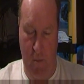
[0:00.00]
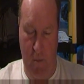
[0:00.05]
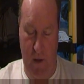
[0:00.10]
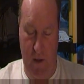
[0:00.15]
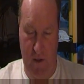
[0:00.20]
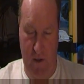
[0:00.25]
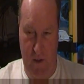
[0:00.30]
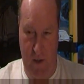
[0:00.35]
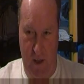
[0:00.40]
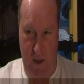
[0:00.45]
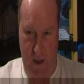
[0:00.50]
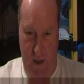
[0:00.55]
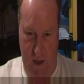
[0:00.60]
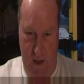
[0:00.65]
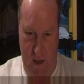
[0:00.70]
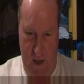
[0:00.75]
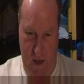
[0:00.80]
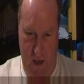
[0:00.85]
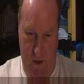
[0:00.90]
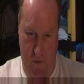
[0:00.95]
amidst
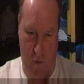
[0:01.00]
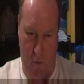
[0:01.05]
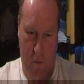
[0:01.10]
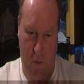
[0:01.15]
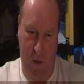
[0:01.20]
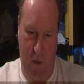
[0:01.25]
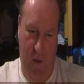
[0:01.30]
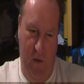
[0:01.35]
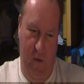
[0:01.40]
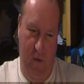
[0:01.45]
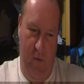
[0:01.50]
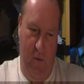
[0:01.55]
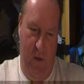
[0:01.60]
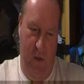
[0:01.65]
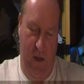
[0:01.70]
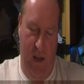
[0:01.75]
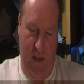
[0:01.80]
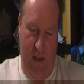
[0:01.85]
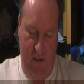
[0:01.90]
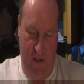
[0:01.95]
the rumblings,
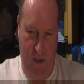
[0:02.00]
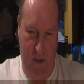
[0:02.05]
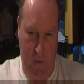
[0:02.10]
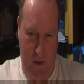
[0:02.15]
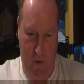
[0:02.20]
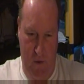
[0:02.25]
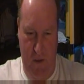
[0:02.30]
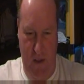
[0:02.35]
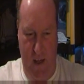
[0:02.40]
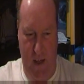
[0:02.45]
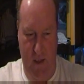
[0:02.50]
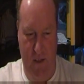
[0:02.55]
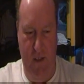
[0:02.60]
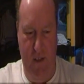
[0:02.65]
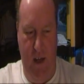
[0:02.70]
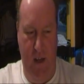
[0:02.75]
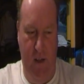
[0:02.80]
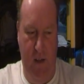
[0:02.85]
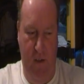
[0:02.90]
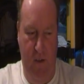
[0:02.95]
which lasted about
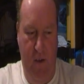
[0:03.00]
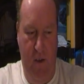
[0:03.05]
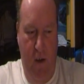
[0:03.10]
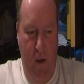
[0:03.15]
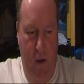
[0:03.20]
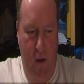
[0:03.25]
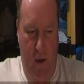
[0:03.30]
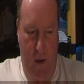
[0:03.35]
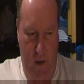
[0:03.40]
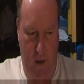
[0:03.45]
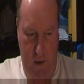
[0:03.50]
10 seconds.